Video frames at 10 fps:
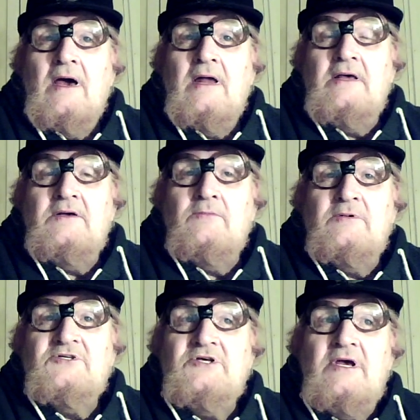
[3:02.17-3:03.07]
And he
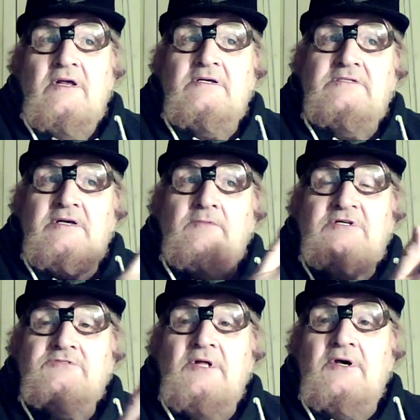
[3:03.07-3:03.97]
was saying as he
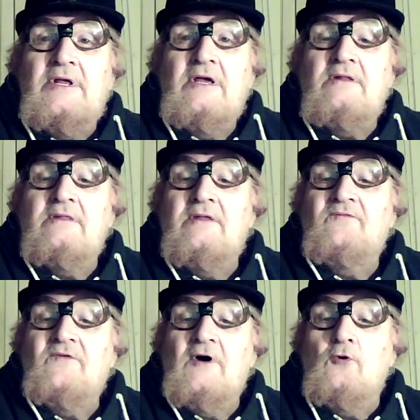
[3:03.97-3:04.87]
was narrating the
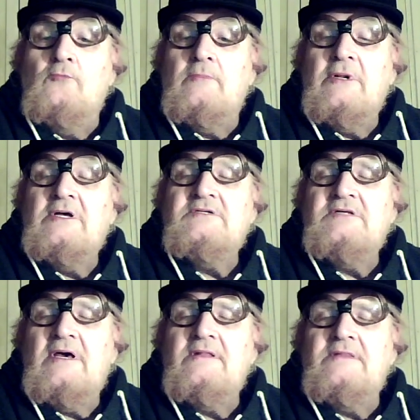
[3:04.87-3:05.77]
film, he
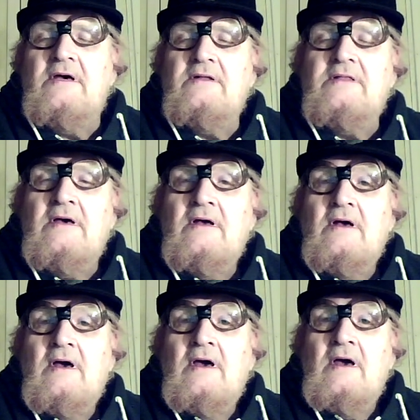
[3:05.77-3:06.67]
said that
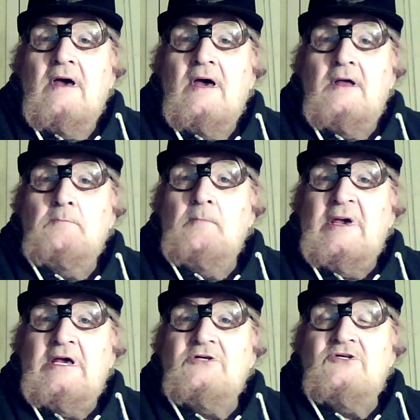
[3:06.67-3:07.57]
in
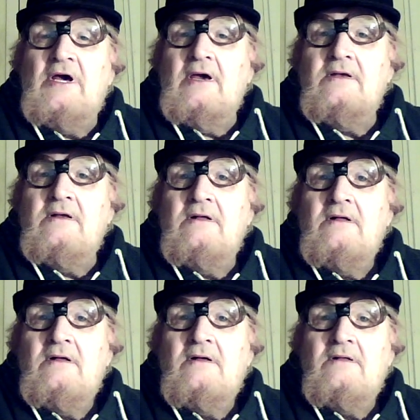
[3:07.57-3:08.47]
Beijing
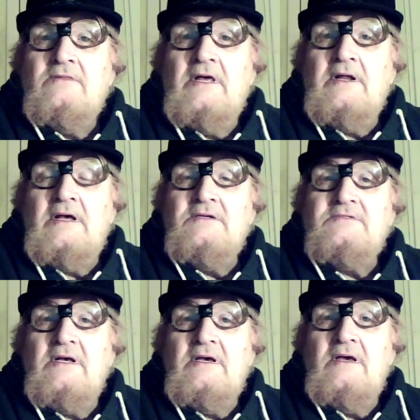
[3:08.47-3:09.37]
there is
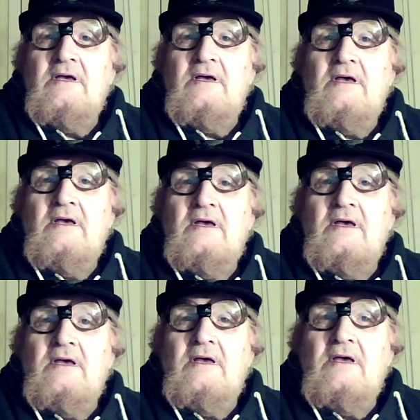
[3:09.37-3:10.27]

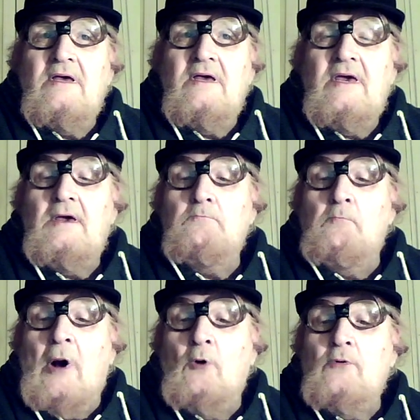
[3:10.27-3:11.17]
8
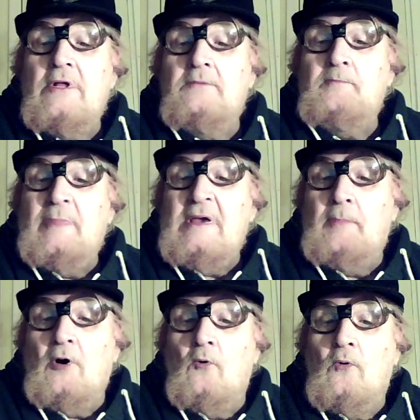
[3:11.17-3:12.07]
million
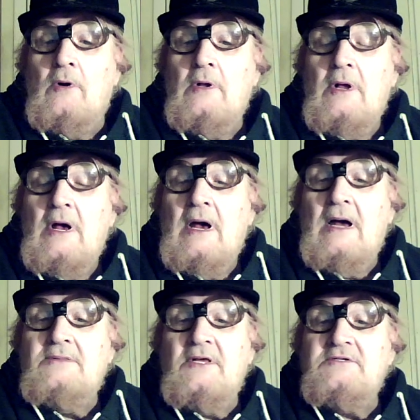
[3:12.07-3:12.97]
people
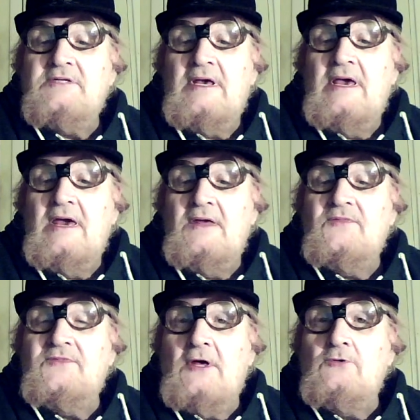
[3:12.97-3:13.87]
and there's
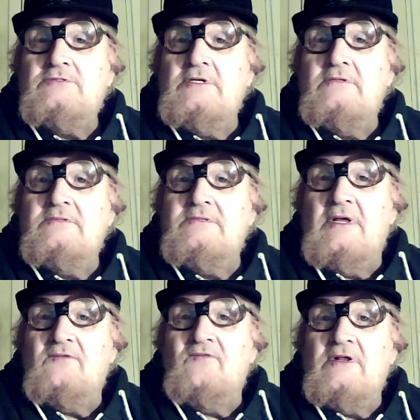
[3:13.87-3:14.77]
8,000
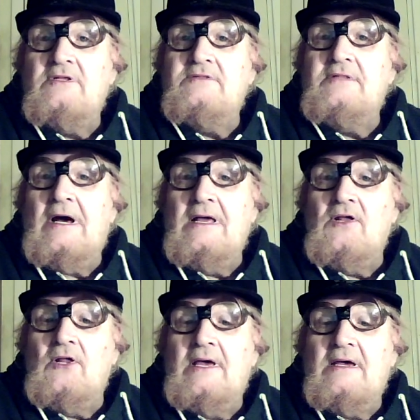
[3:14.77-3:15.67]
different
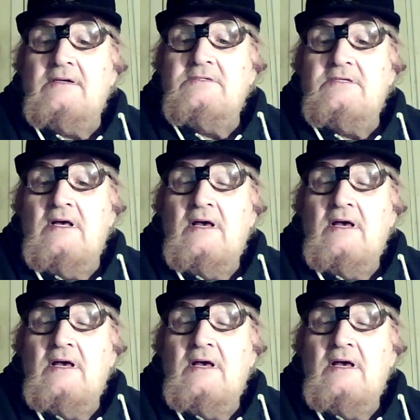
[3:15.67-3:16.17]
dialects.